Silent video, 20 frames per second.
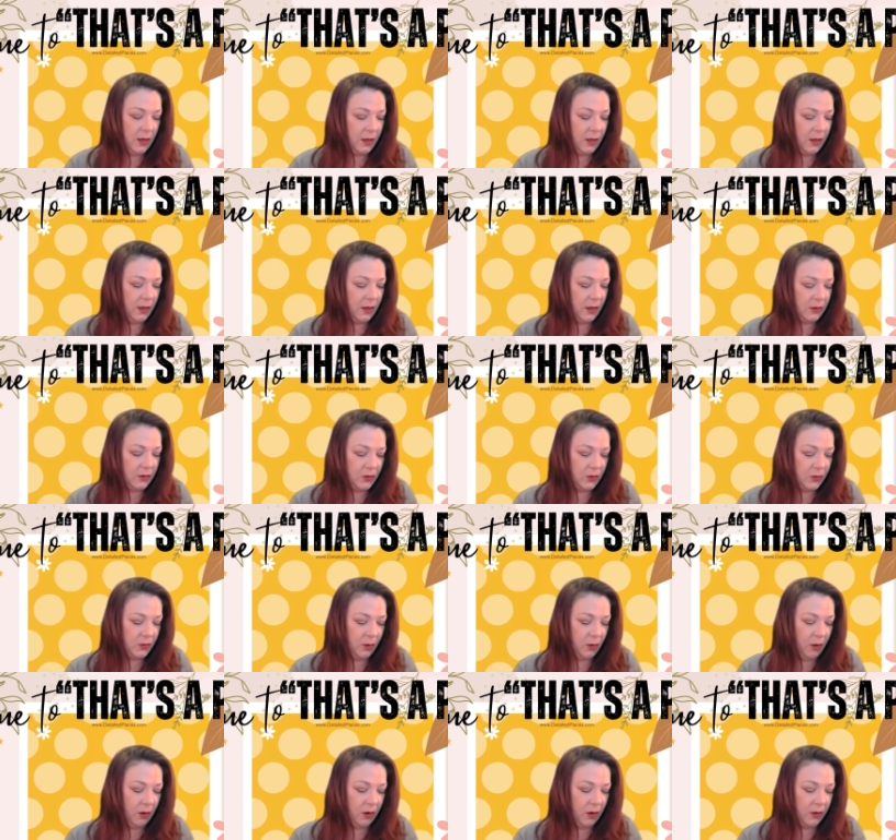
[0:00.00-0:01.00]
A
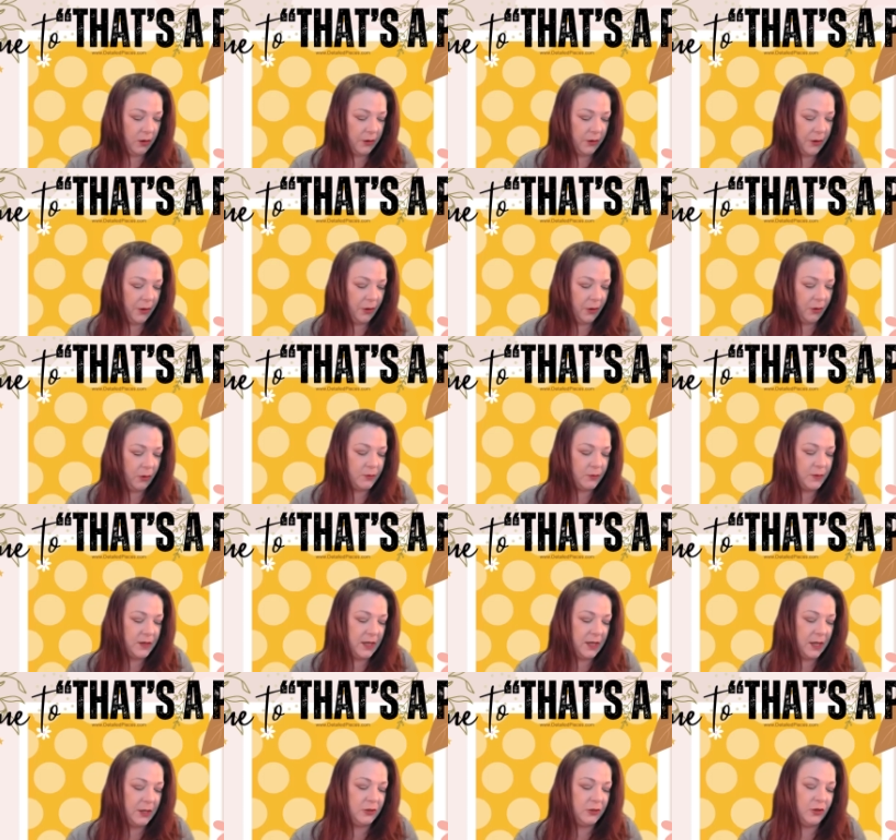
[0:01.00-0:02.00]
U R O
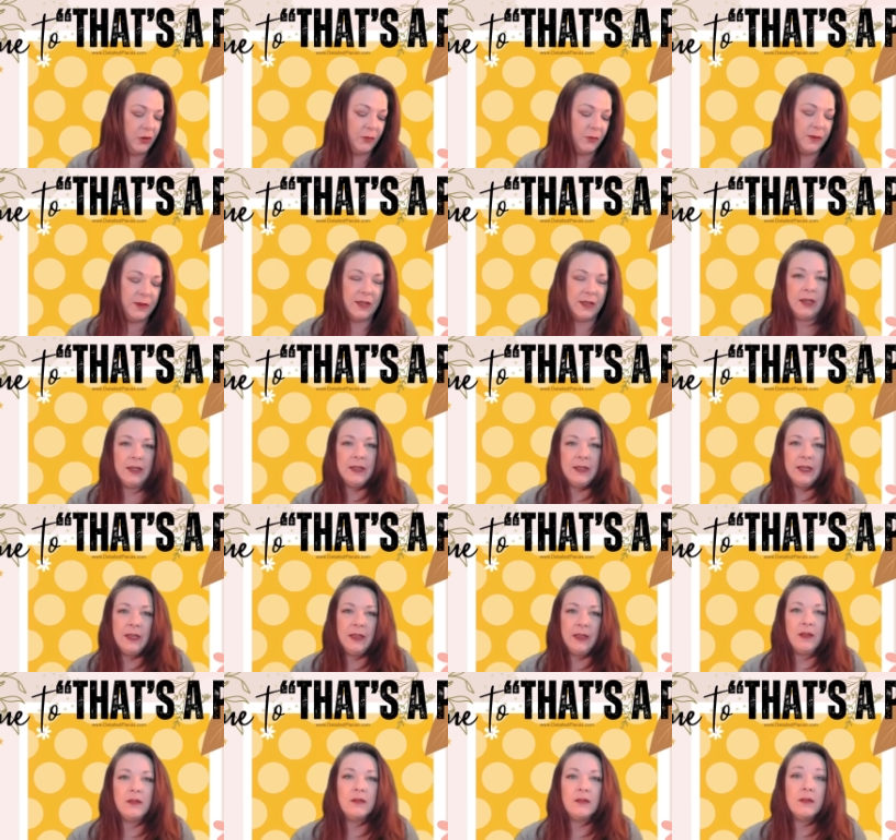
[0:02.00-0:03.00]
P H O B I
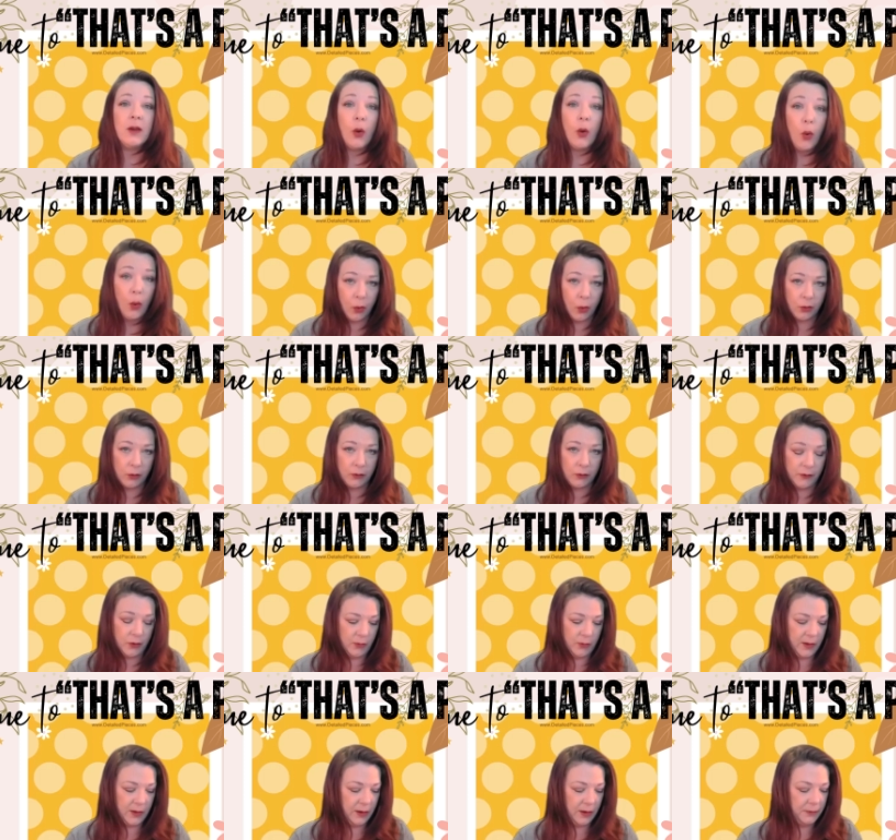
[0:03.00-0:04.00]
A.
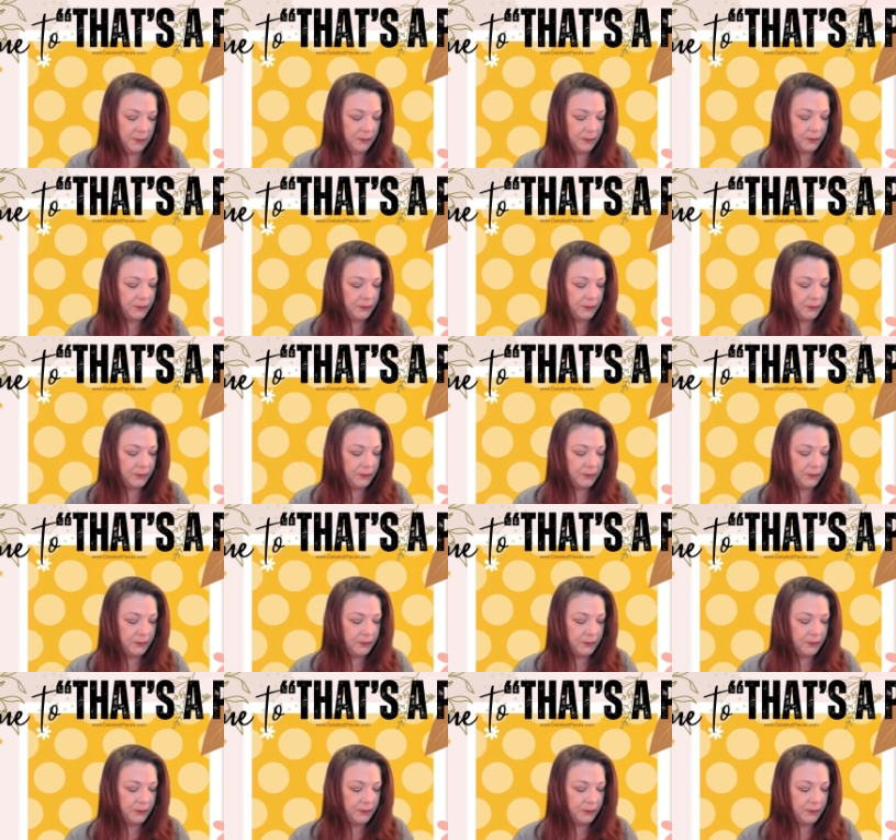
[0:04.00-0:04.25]
Aurophobia.